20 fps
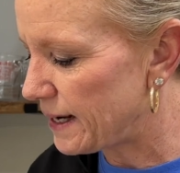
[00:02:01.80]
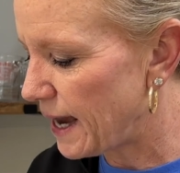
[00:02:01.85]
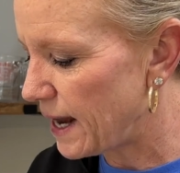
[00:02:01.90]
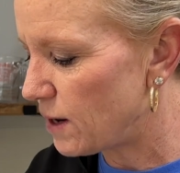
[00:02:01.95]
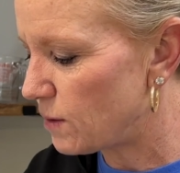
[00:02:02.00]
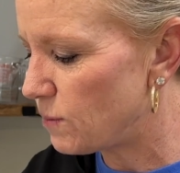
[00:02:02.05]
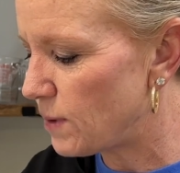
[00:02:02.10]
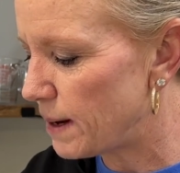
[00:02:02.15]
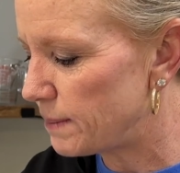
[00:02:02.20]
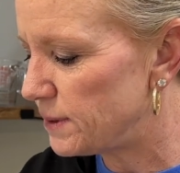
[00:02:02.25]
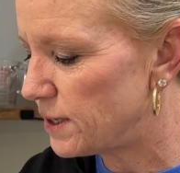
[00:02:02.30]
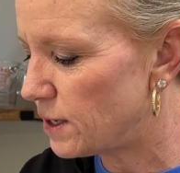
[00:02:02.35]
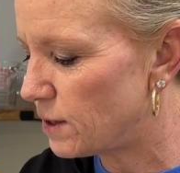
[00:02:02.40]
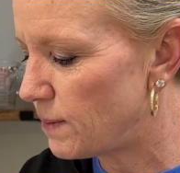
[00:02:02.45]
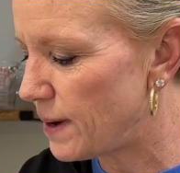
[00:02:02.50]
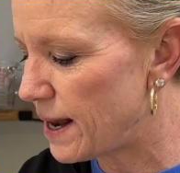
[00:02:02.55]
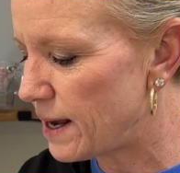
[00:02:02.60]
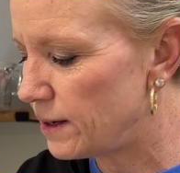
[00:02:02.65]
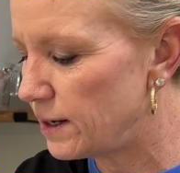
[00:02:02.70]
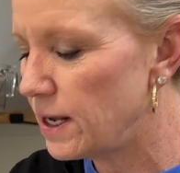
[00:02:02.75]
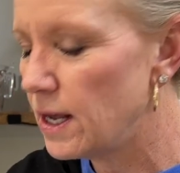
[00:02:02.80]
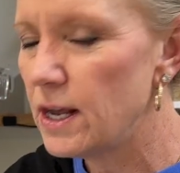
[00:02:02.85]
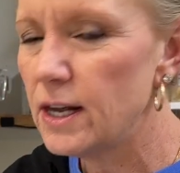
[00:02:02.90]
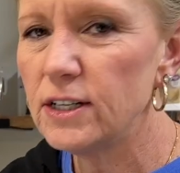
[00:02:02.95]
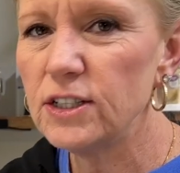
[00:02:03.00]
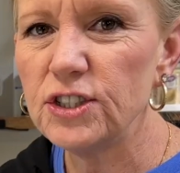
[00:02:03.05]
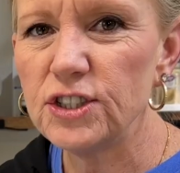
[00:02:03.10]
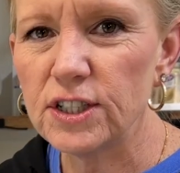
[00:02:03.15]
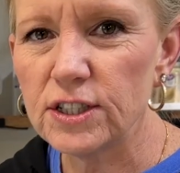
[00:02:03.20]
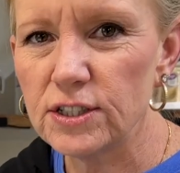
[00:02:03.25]
kind of rubbed it around
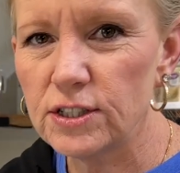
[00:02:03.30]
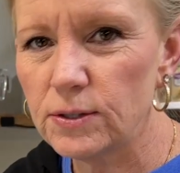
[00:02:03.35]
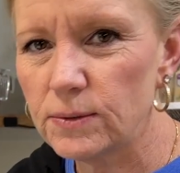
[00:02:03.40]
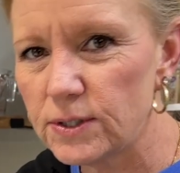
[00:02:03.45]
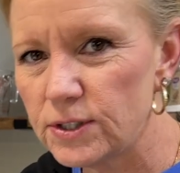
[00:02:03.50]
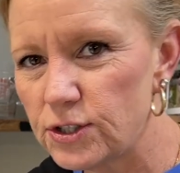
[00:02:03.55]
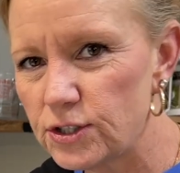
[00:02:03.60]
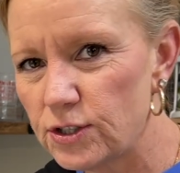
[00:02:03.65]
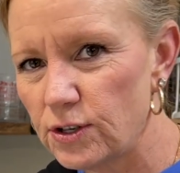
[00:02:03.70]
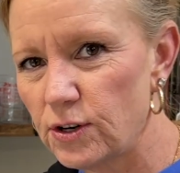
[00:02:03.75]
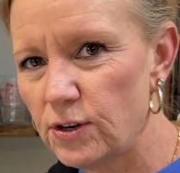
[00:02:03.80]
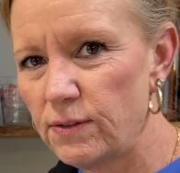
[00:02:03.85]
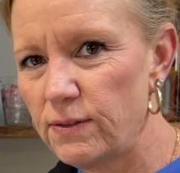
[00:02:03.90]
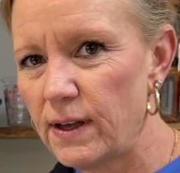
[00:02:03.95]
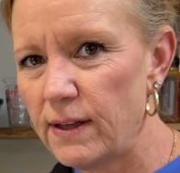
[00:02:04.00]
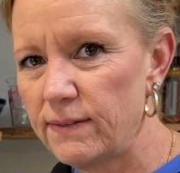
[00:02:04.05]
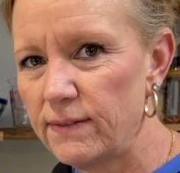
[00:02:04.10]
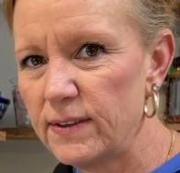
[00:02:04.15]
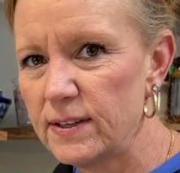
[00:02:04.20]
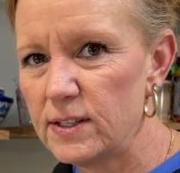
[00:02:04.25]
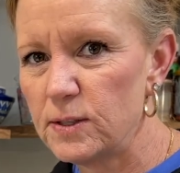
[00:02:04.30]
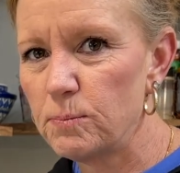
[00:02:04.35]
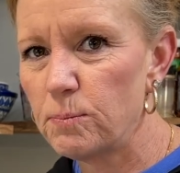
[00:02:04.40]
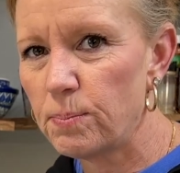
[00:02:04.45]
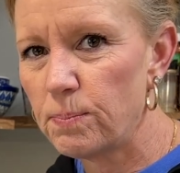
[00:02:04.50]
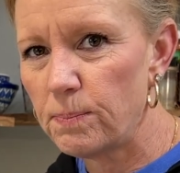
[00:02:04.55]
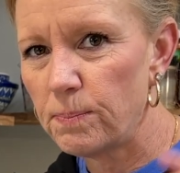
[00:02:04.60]
just to ensure that this